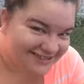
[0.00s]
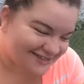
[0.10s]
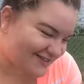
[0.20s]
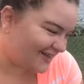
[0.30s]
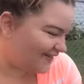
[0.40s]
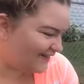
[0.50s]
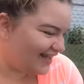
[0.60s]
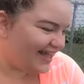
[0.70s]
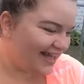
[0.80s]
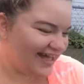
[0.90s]
so
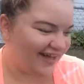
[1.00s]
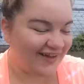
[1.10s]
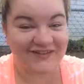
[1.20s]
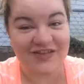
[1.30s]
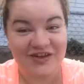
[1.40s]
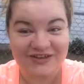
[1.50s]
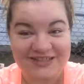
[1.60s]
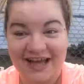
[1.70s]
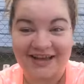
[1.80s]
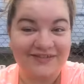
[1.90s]
um, there's
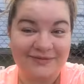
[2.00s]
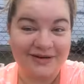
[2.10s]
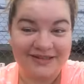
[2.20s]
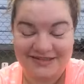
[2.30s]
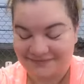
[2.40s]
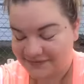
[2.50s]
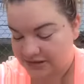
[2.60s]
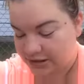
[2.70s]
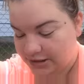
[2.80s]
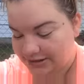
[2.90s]
that if anybody's
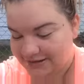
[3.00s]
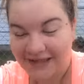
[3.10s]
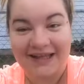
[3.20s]
curious.